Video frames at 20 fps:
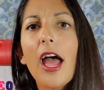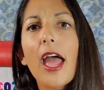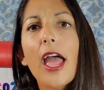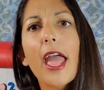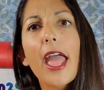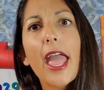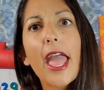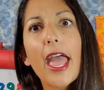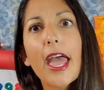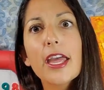
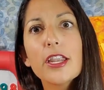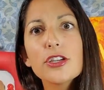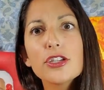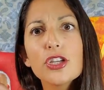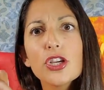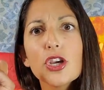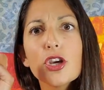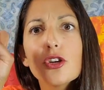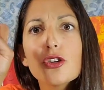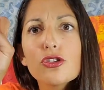and
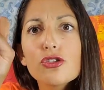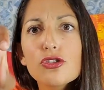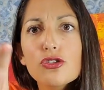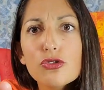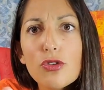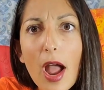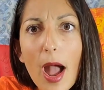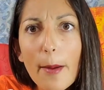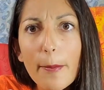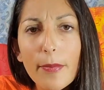
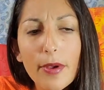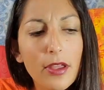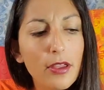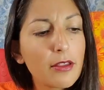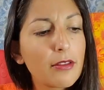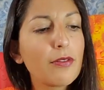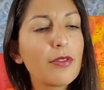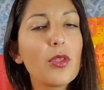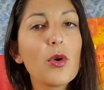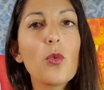drop
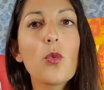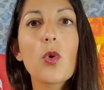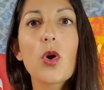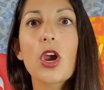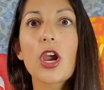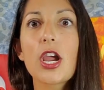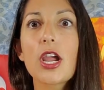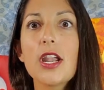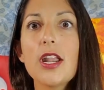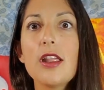the
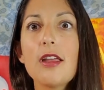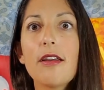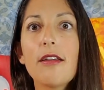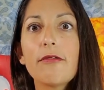word.